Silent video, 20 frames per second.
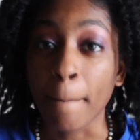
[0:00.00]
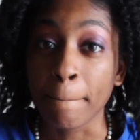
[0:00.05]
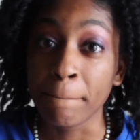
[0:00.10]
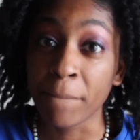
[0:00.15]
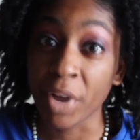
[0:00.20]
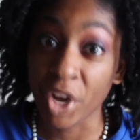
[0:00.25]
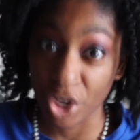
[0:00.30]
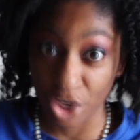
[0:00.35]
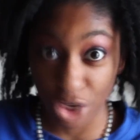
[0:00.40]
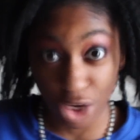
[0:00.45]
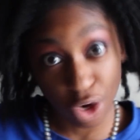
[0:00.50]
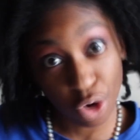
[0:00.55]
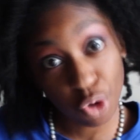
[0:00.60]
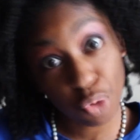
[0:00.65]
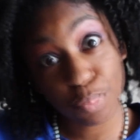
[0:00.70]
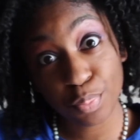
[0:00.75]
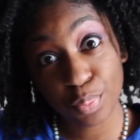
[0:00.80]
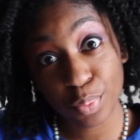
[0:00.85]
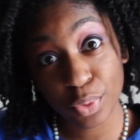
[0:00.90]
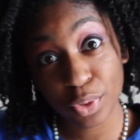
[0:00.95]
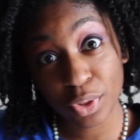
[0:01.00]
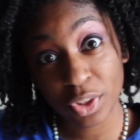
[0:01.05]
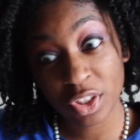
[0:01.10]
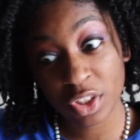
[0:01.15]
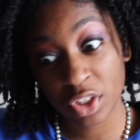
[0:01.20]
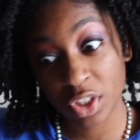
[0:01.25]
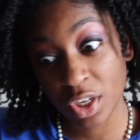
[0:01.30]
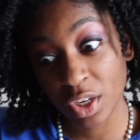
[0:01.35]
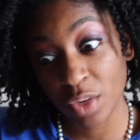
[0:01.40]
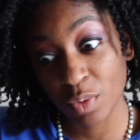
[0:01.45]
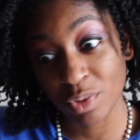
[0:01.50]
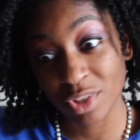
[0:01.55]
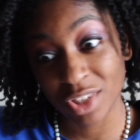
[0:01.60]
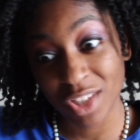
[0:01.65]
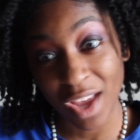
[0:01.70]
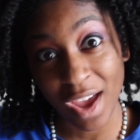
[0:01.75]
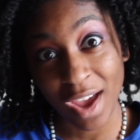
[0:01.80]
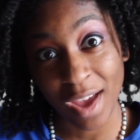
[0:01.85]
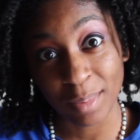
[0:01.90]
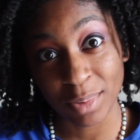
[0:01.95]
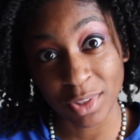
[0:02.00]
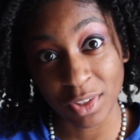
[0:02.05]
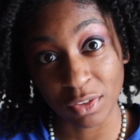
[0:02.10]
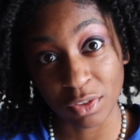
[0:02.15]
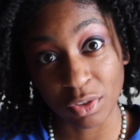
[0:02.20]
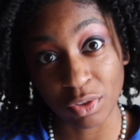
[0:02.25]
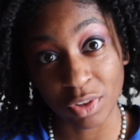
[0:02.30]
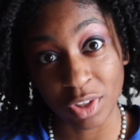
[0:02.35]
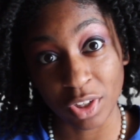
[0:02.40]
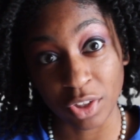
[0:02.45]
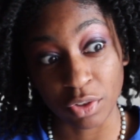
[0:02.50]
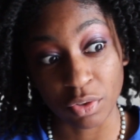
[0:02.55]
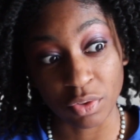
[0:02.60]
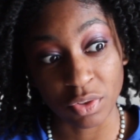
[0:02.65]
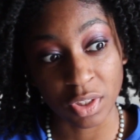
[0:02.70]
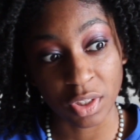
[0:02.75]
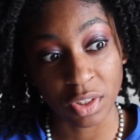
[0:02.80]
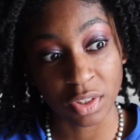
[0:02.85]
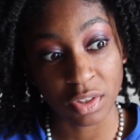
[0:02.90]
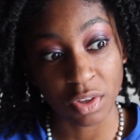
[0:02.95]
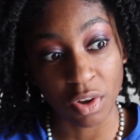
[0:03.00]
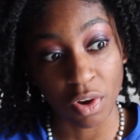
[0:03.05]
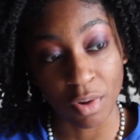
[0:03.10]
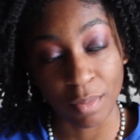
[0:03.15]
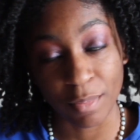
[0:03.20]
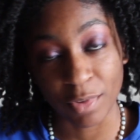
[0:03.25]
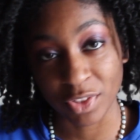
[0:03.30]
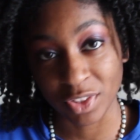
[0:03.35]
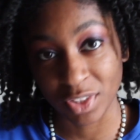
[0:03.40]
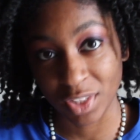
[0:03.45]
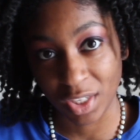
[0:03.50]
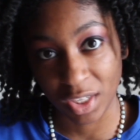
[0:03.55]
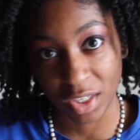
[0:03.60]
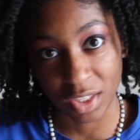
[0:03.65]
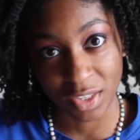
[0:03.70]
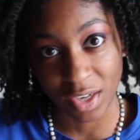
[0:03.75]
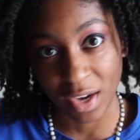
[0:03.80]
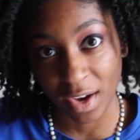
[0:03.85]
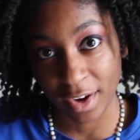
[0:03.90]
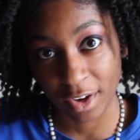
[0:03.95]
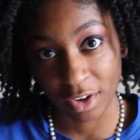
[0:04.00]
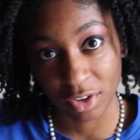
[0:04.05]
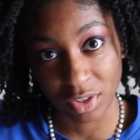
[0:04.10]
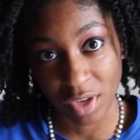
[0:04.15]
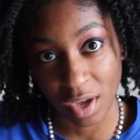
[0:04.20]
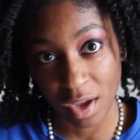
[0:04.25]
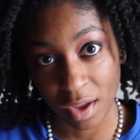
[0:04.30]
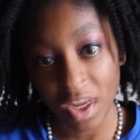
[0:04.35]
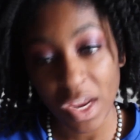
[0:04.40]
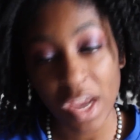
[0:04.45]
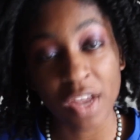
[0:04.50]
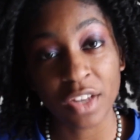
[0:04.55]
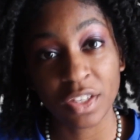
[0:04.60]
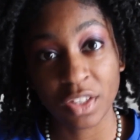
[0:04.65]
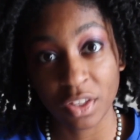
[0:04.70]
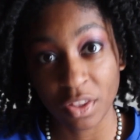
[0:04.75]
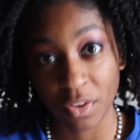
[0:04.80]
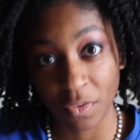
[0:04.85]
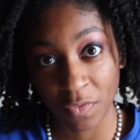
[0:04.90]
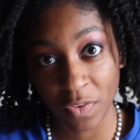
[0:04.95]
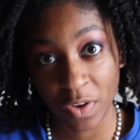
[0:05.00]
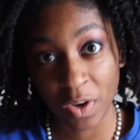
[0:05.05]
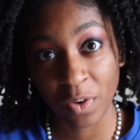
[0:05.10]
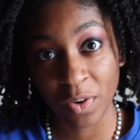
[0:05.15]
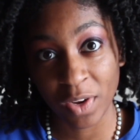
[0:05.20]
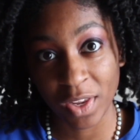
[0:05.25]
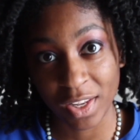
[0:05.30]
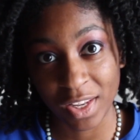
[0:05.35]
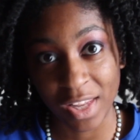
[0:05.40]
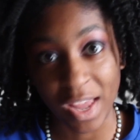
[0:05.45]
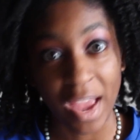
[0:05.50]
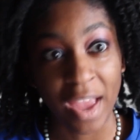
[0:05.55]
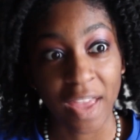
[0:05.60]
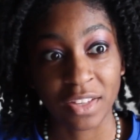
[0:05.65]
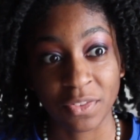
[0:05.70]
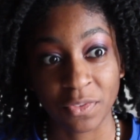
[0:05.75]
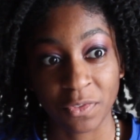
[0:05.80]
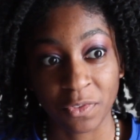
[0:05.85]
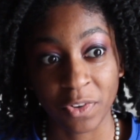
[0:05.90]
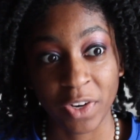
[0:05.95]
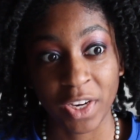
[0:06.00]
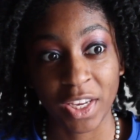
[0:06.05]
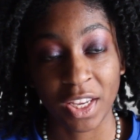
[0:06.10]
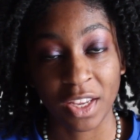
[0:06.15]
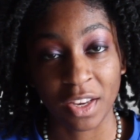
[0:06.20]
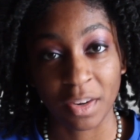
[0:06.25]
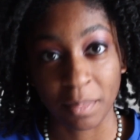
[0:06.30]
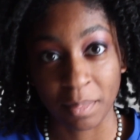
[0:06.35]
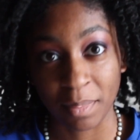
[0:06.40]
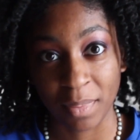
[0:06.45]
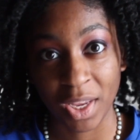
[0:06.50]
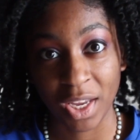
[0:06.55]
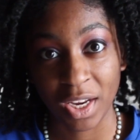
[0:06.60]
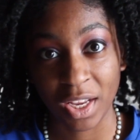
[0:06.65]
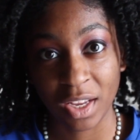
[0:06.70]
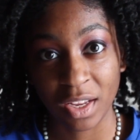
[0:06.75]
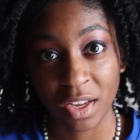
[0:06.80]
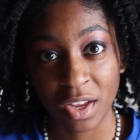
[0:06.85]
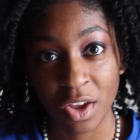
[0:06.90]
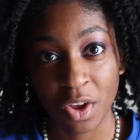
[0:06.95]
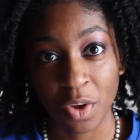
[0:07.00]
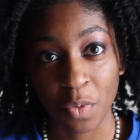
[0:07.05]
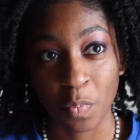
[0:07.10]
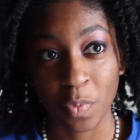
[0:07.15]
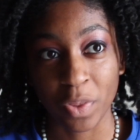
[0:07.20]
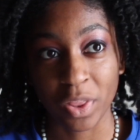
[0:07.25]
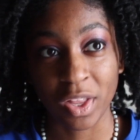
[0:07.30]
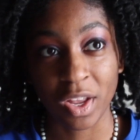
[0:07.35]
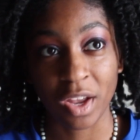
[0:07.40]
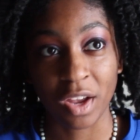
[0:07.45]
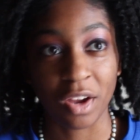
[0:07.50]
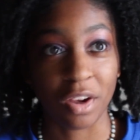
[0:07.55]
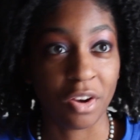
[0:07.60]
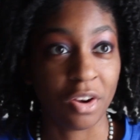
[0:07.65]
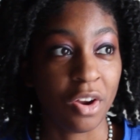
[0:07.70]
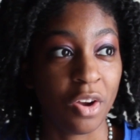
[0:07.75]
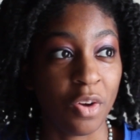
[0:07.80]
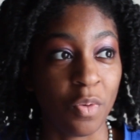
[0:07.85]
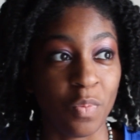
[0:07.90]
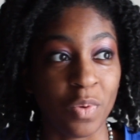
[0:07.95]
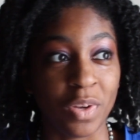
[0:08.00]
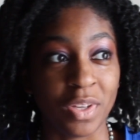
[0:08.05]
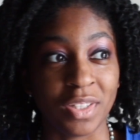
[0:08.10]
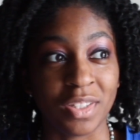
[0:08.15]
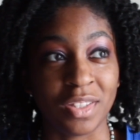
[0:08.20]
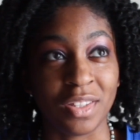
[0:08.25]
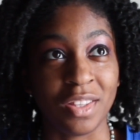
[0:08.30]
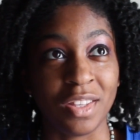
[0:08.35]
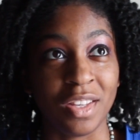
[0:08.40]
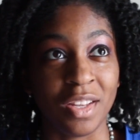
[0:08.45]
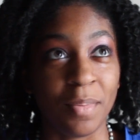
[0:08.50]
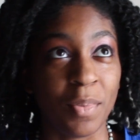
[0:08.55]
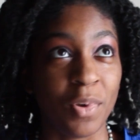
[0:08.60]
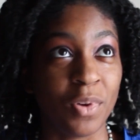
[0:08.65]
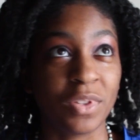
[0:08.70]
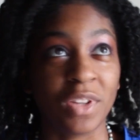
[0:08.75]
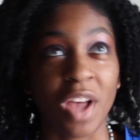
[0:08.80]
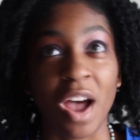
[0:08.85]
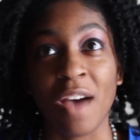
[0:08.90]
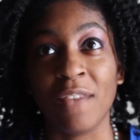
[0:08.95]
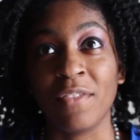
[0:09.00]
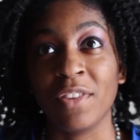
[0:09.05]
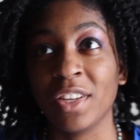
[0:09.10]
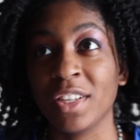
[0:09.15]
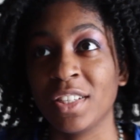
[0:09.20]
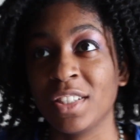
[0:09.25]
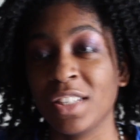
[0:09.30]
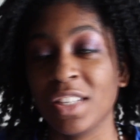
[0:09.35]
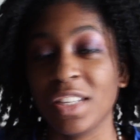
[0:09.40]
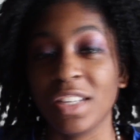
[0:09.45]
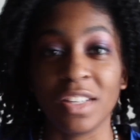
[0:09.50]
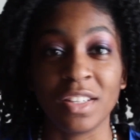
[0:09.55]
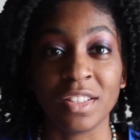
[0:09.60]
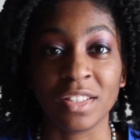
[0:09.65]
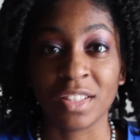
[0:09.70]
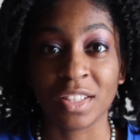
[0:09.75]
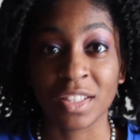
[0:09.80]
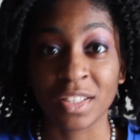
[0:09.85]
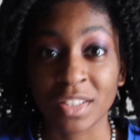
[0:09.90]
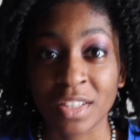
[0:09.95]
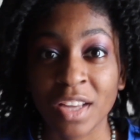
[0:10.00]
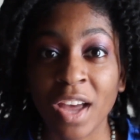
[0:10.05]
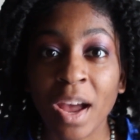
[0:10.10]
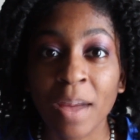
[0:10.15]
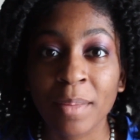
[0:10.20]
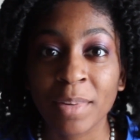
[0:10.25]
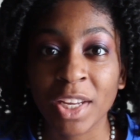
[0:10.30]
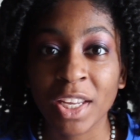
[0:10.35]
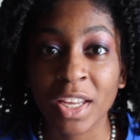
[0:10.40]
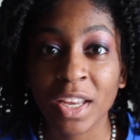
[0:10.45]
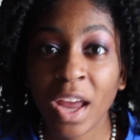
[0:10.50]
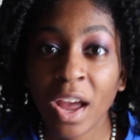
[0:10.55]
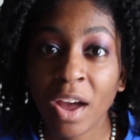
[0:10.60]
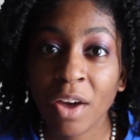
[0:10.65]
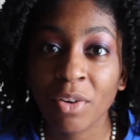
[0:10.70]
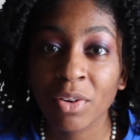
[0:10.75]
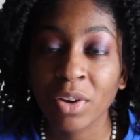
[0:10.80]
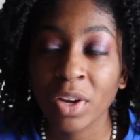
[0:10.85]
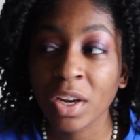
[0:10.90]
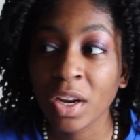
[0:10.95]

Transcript: But nope, she was absolutely useless almost the entire time. Until the very last freaking minute, when there was the most obvious, easiest time to get out.